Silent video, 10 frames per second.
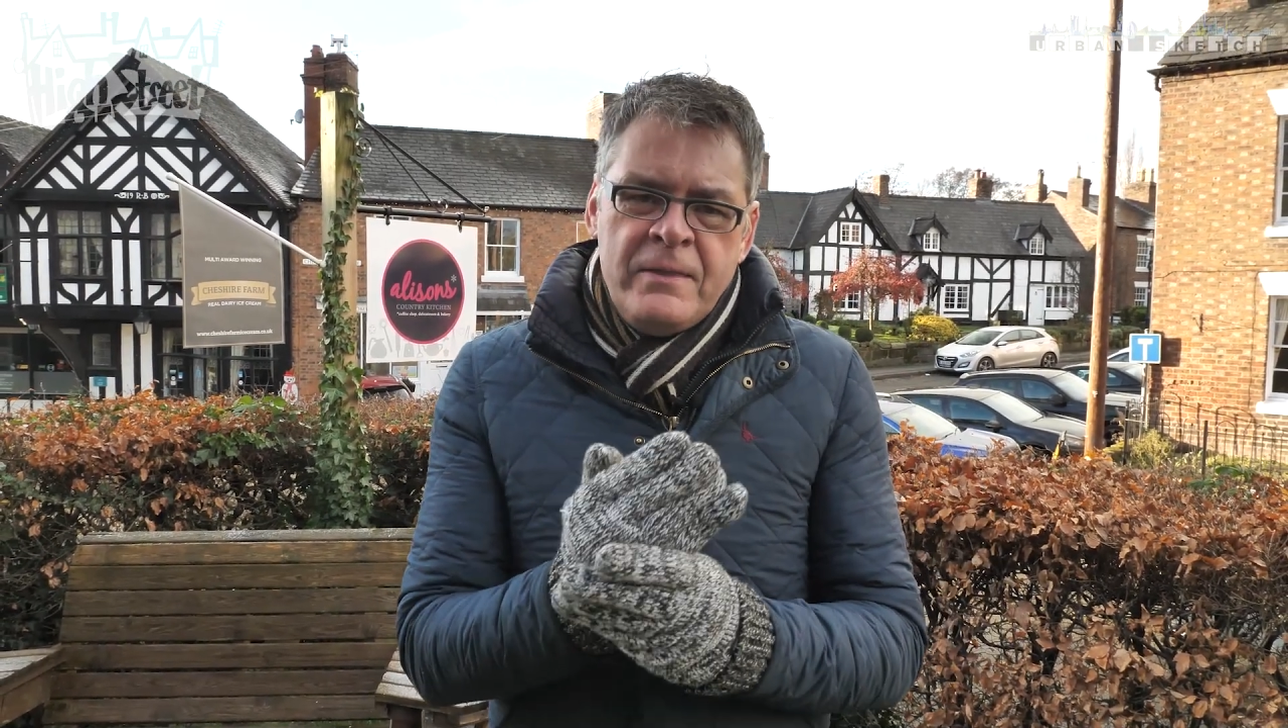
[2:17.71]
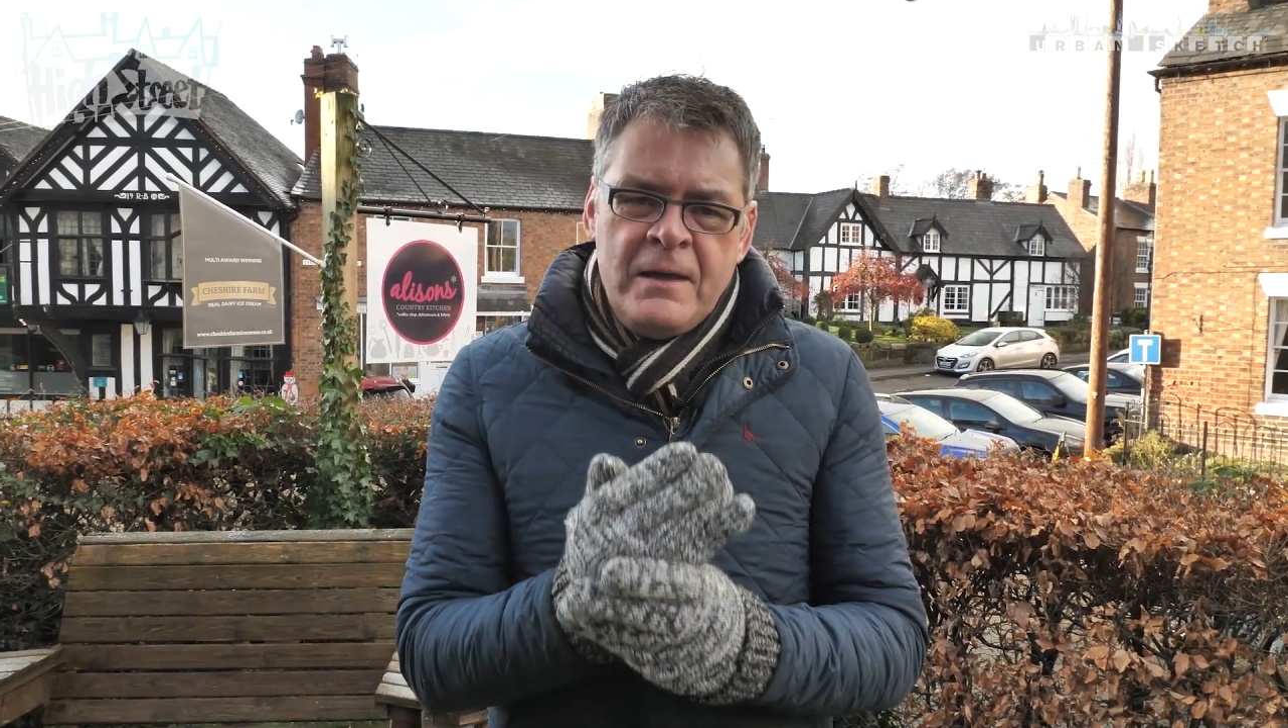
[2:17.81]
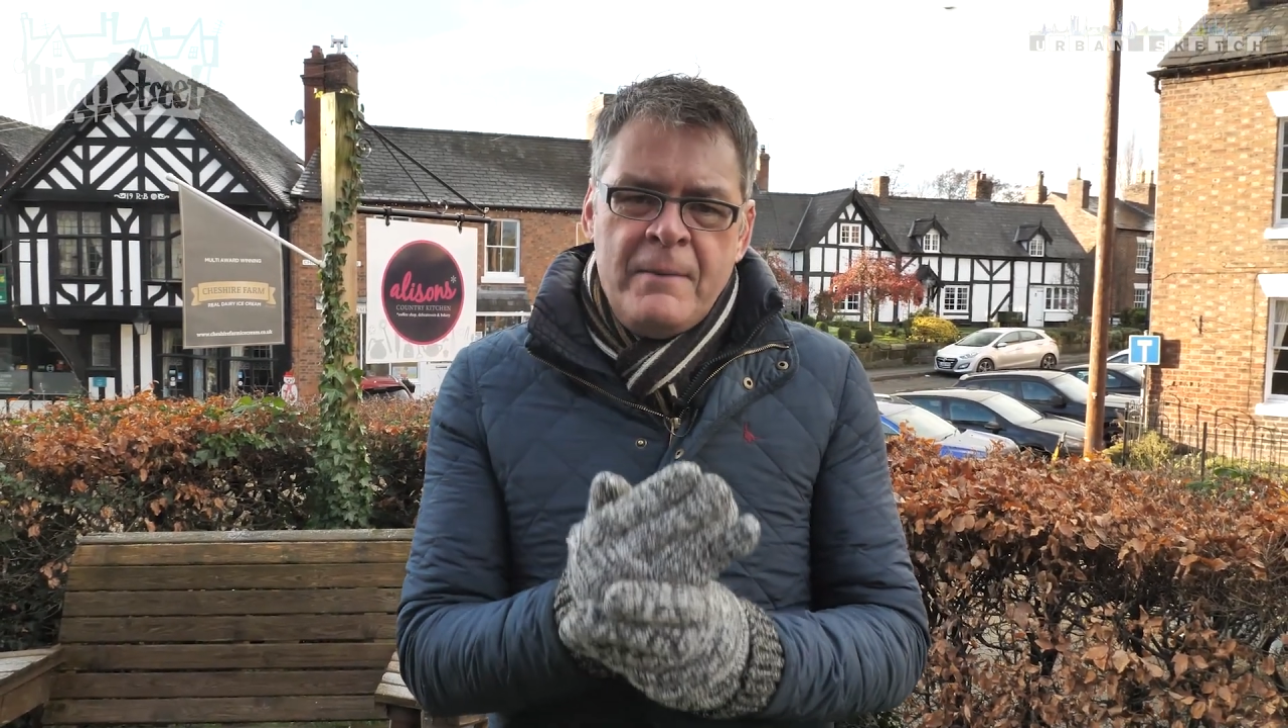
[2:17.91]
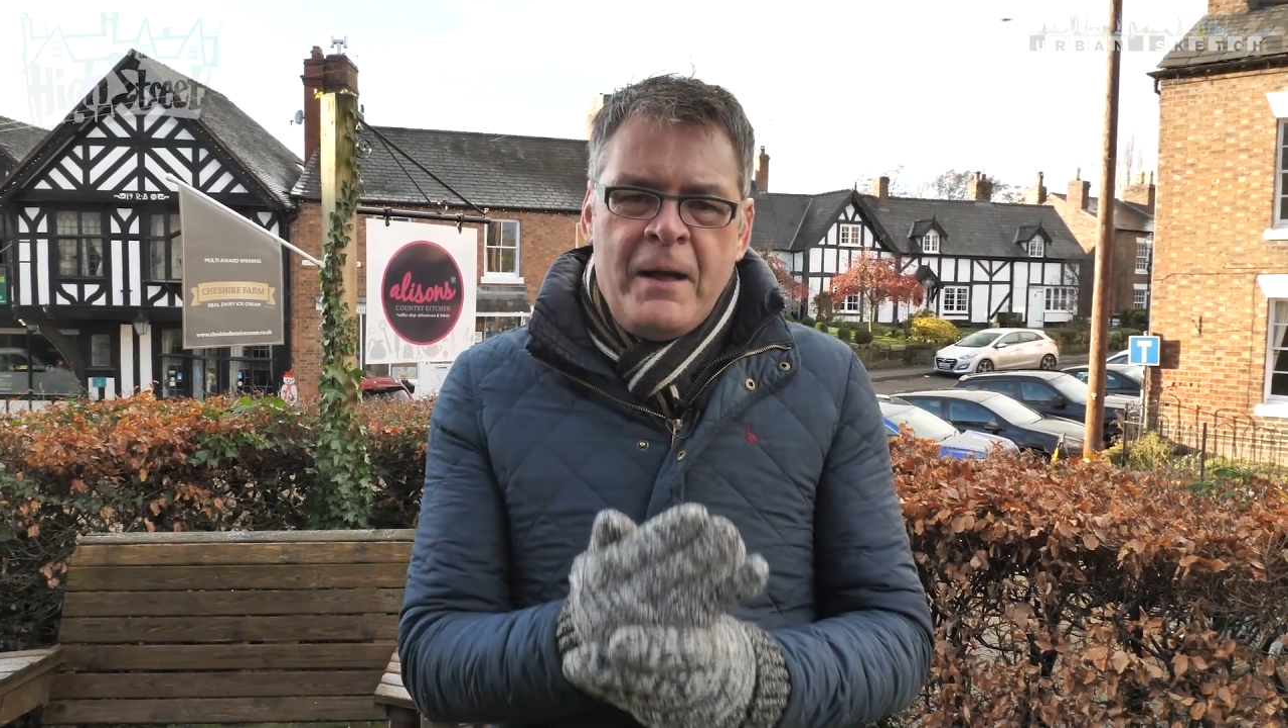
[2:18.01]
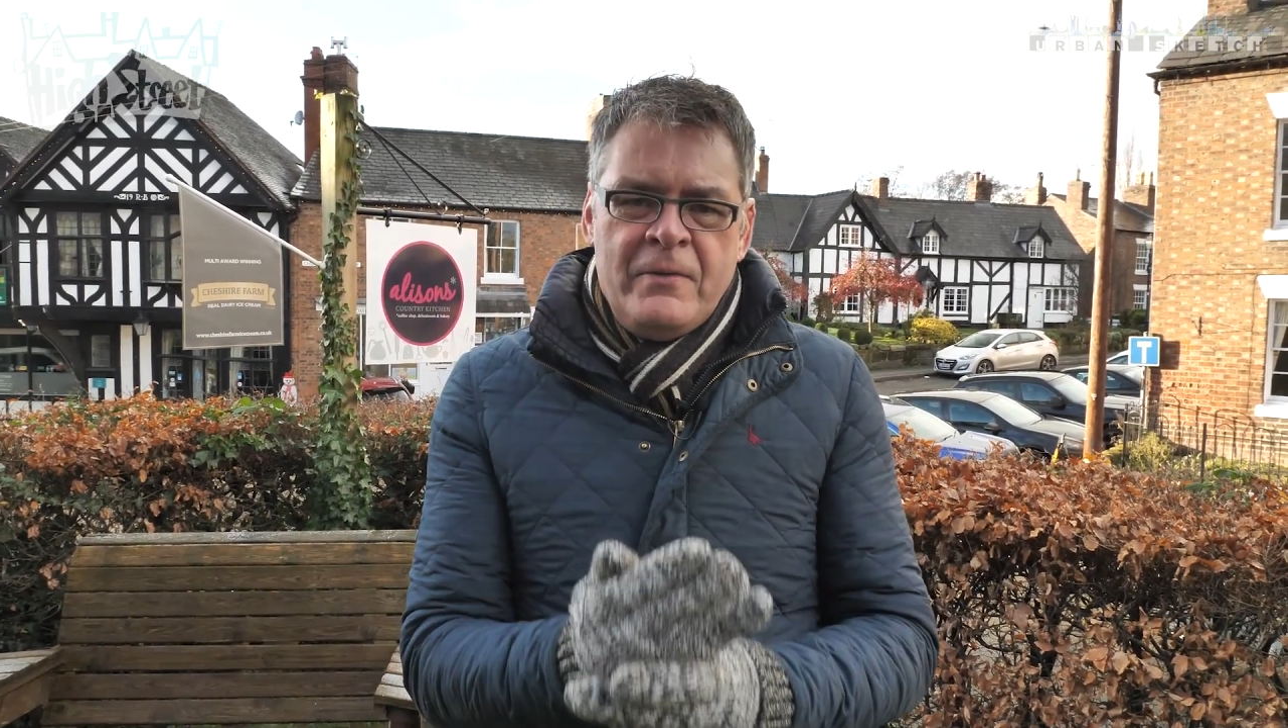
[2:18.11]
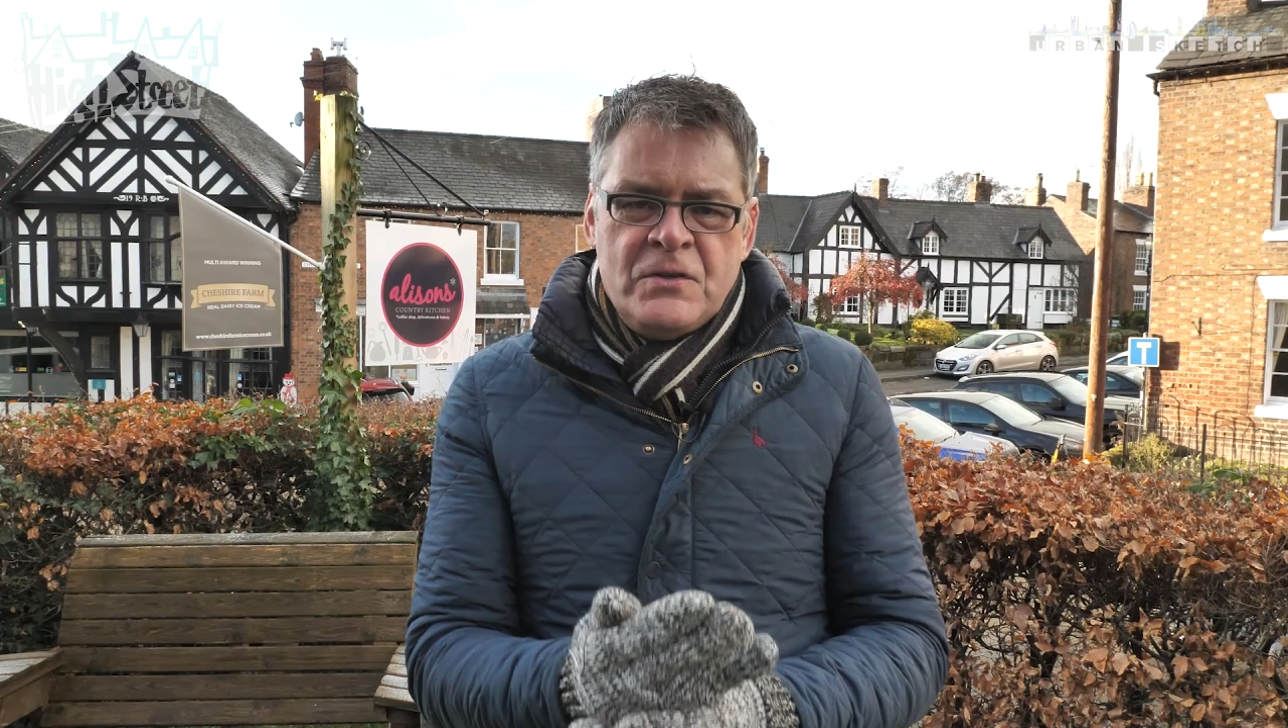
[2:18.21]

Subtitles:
thing about